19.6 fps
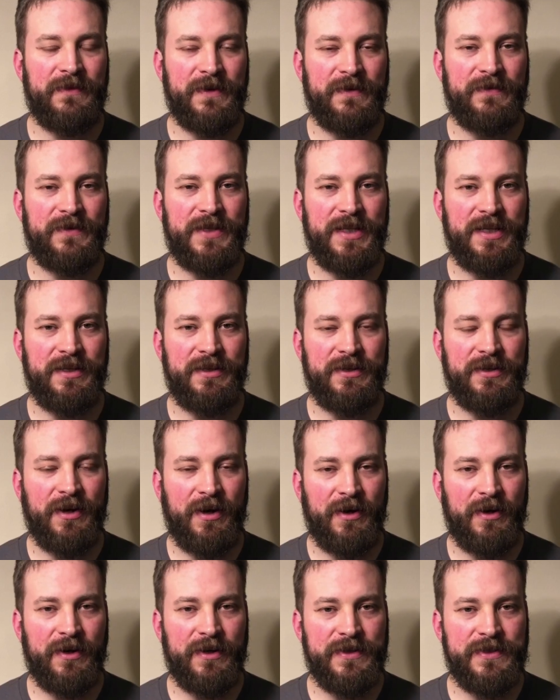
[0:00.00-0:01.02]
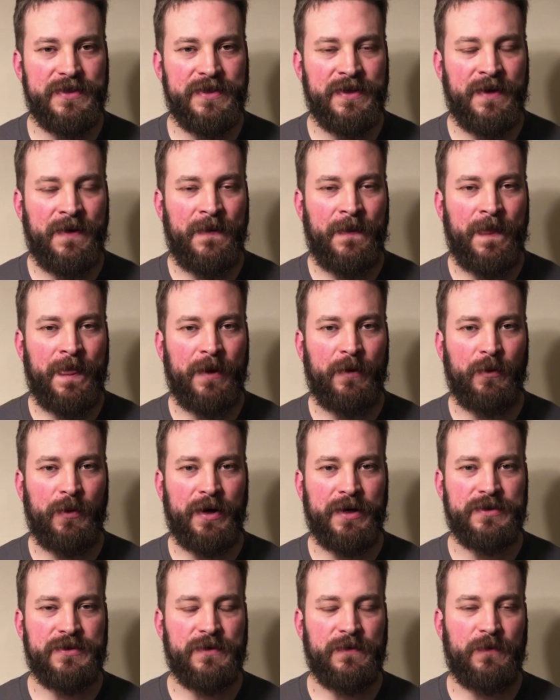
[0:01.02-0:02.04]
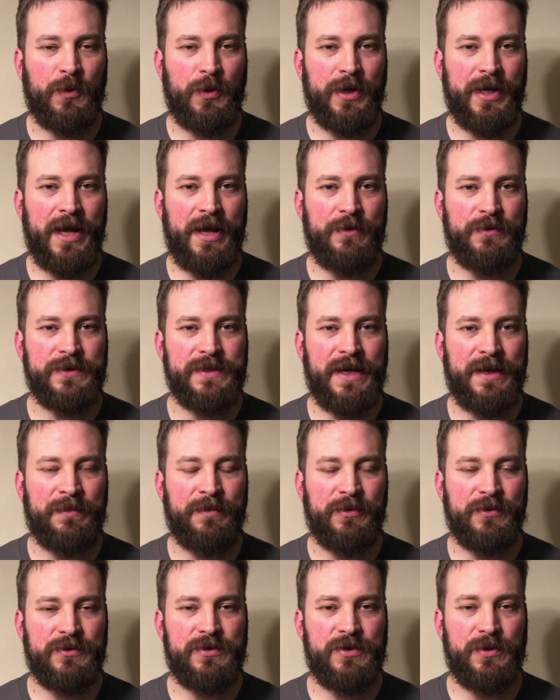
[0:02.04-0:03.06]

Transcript: 15 yards, whereas the 48 was able